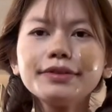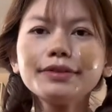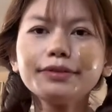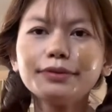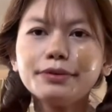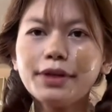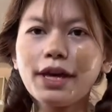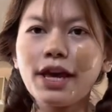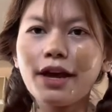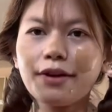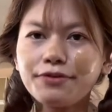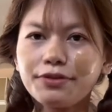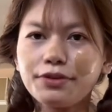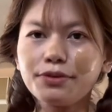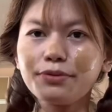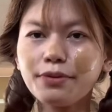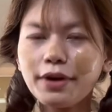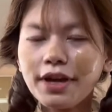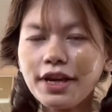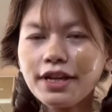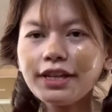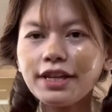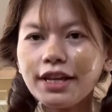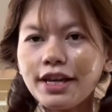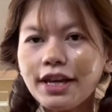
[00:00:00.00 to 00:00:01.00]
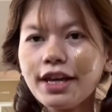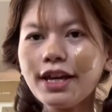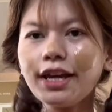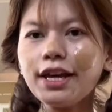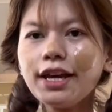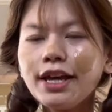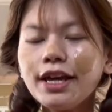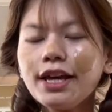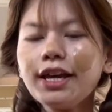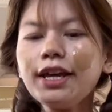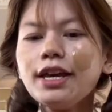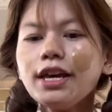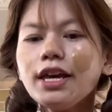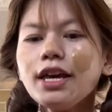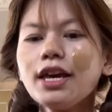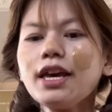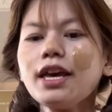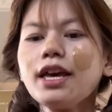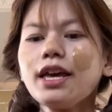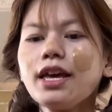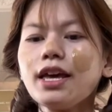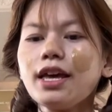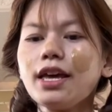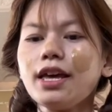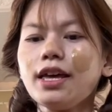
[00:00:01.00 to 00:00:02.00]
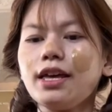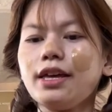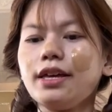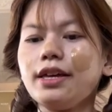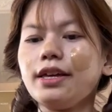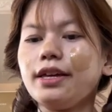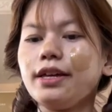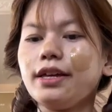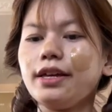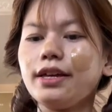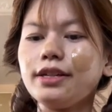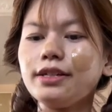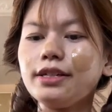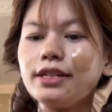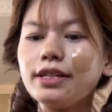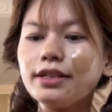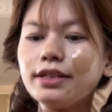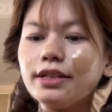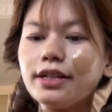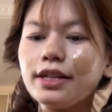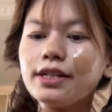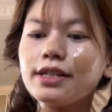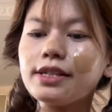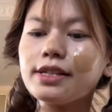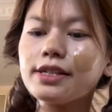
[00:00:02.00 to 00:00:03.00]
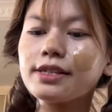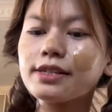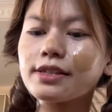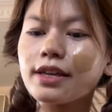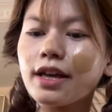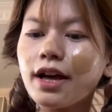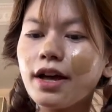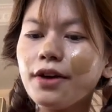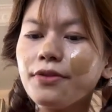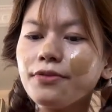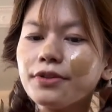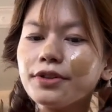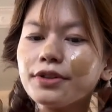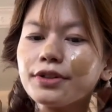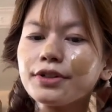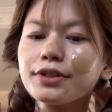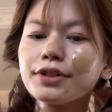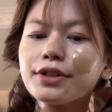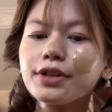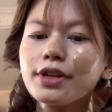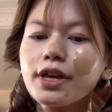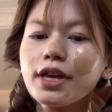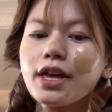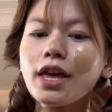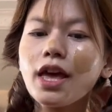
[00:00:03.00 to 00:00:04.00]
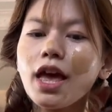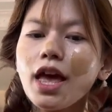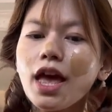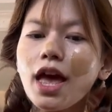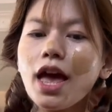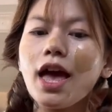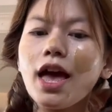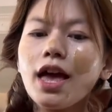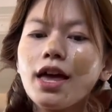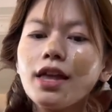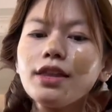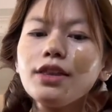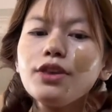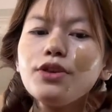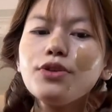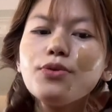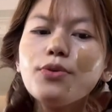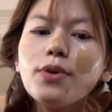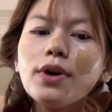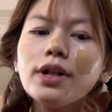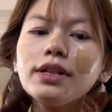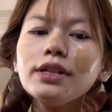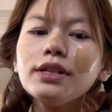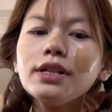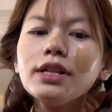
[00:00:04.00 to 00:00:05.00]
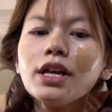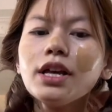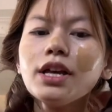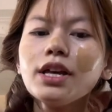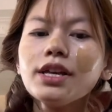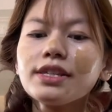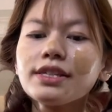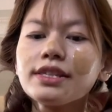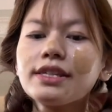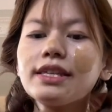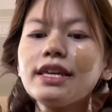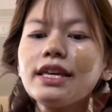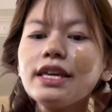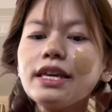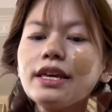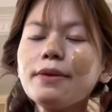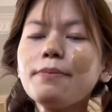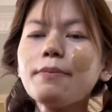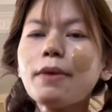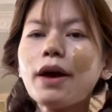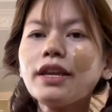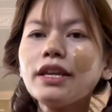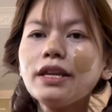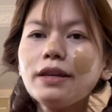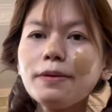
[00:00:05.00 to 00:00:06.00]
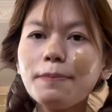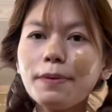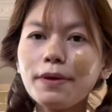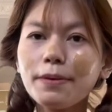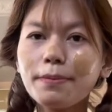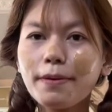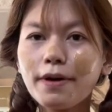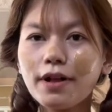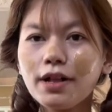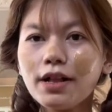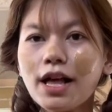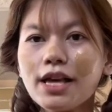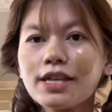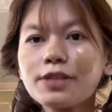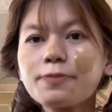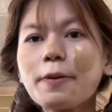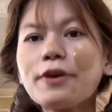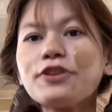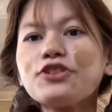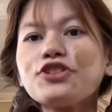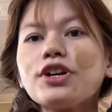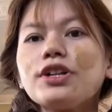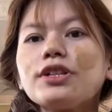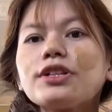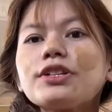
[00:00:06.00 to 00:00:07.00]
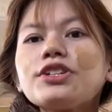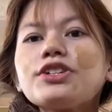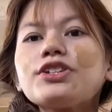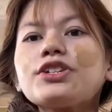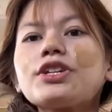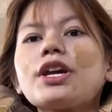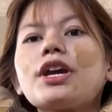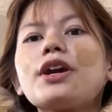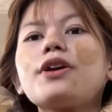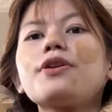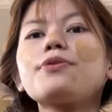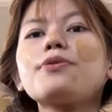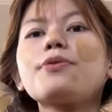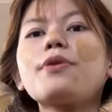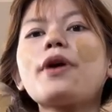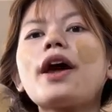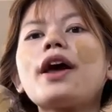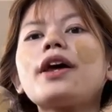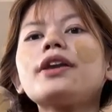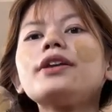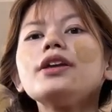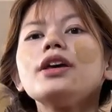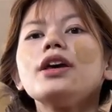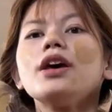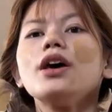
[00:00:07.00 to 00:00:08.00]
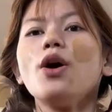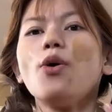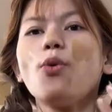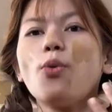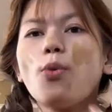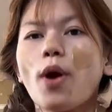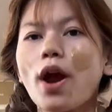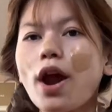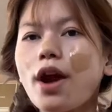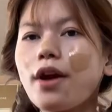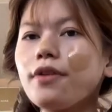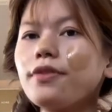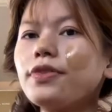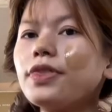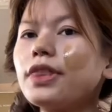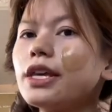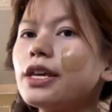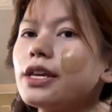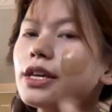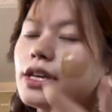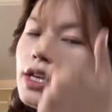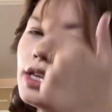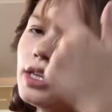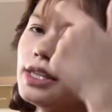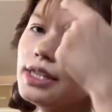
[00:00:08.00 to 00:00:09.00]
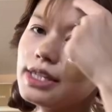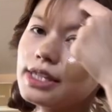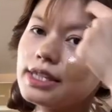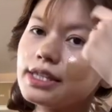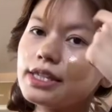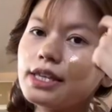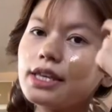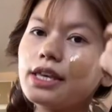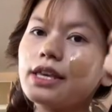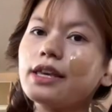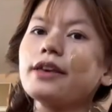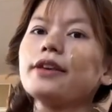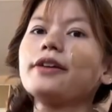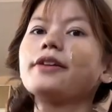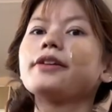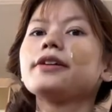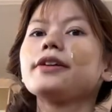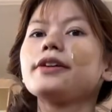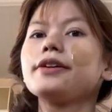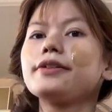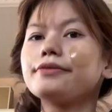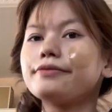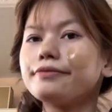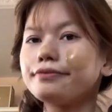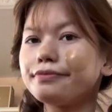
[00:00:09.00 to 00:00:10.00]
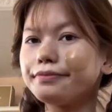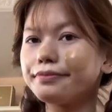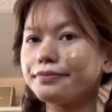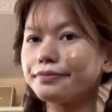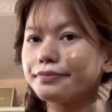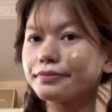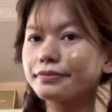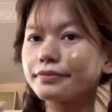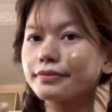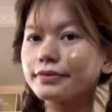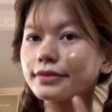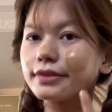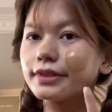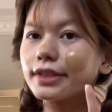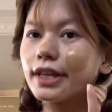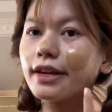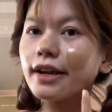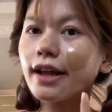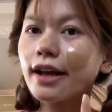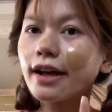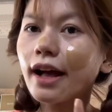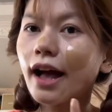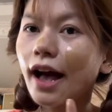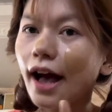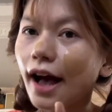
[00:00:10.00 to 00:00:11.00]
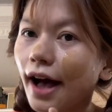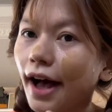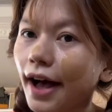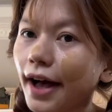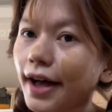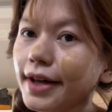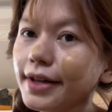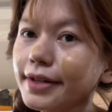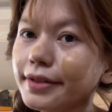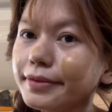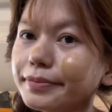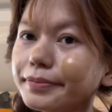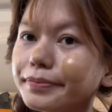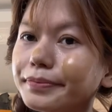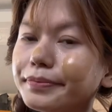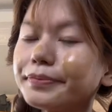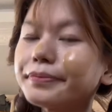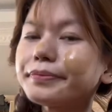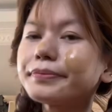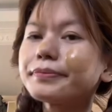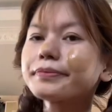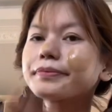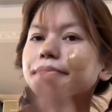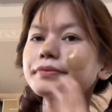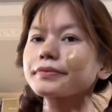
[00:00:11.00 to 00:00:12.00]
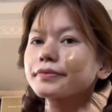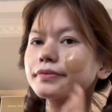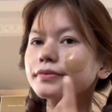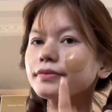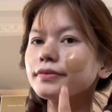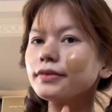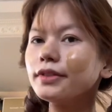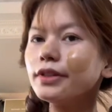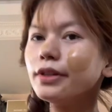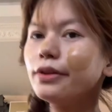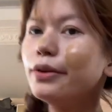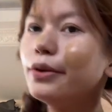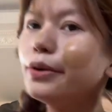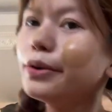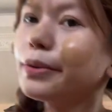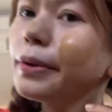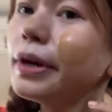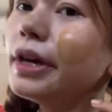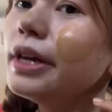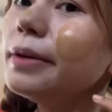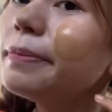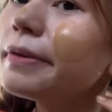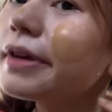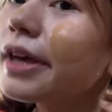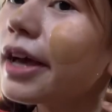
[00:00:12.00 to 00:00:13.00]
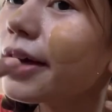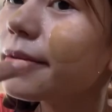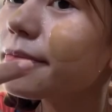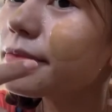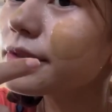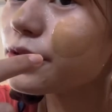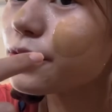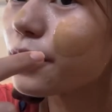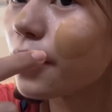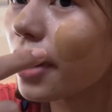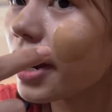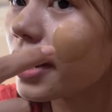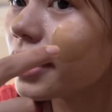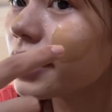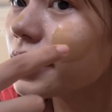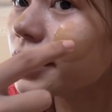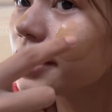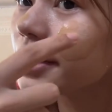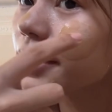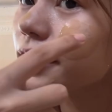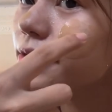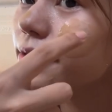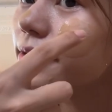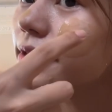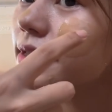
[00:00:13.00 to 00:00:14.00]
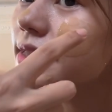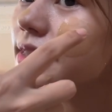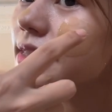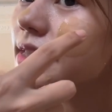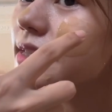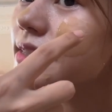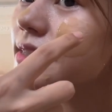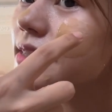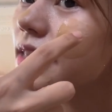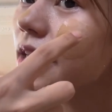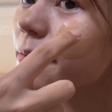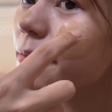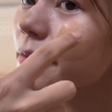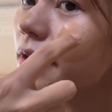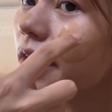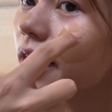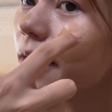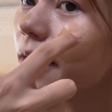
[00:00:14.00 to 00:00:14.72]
we have to wait it until it is covered. And you will see many people, especially Sharon, wear this Thanakha. Oh, it becomes dry. You will see some